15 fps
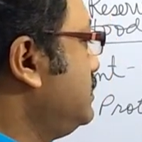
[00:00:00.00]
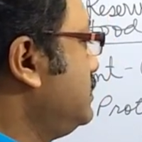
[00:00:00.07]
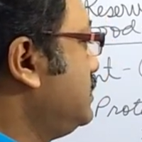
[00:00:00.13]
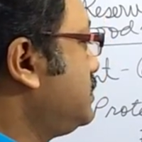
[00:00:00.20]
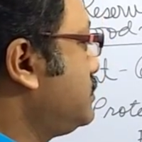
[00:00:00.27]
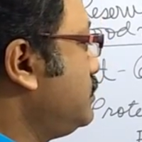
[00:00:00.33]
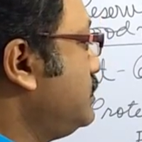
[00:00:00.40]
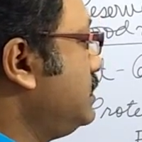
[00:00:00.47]
is
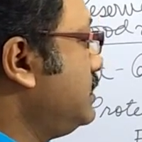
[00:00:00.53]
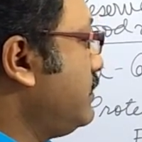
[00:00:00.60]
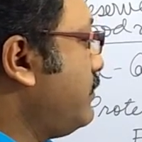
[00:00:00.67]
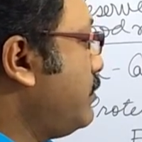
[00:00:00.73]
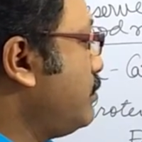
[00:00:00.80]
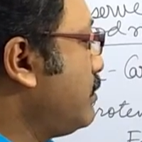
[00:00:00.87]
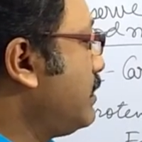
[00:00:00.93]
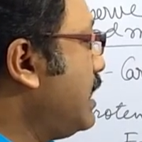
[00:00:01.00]
stored in the
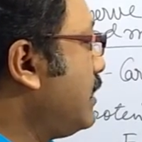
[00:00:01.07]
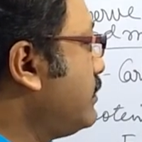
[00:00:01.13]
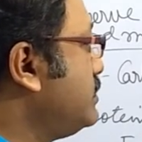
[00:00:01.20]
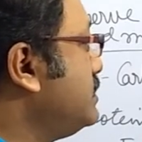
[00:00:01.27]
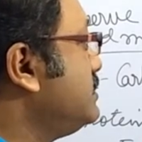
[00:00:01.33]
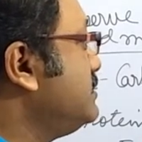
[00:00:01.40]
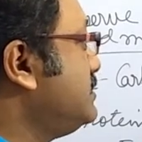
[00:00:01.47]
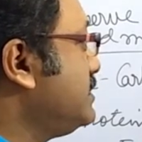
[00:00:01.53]
form of
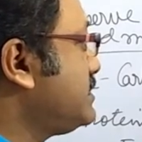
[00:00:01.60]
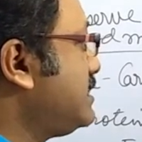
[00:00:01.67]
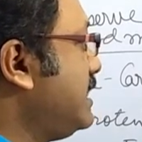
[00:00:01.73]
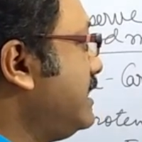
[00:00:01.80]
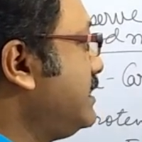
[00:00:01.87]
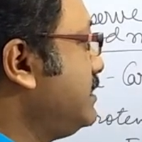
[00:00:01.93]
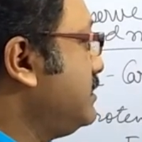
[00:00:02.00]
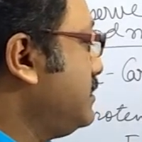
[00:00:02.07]
glycogen, just
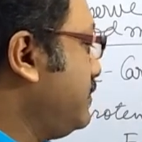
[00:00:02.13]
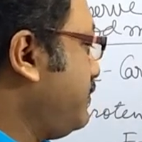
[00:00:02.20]
like the